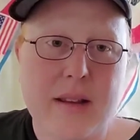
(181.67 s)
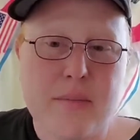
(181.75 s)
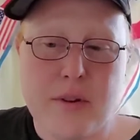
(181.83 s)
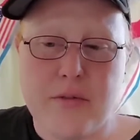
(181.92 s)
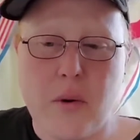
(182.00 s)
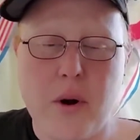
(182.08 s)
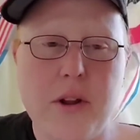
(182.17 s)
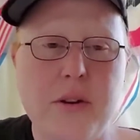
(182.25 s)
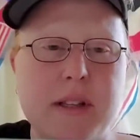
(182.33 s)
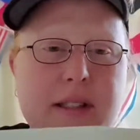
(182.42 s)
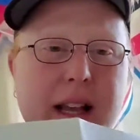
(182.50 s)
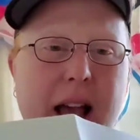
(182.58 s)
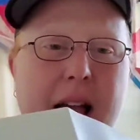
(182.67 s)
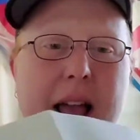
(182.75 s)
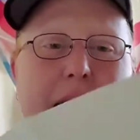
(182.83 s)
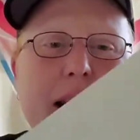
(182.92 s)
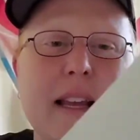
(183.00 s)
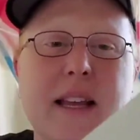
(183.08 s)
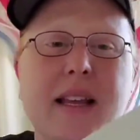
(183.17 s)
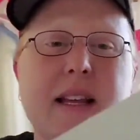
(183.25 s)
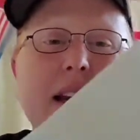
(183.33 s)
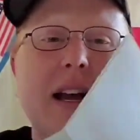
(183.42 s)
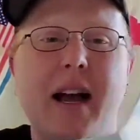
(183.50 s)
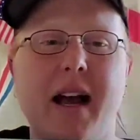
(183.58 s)
before you decide,
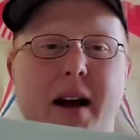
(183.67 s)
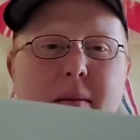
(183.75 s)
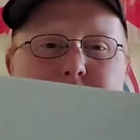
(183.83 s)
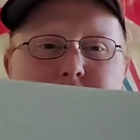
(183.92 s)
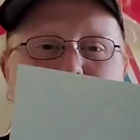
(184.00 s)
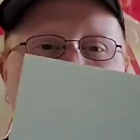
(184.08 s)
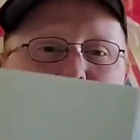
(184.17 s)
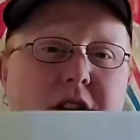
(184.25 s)
so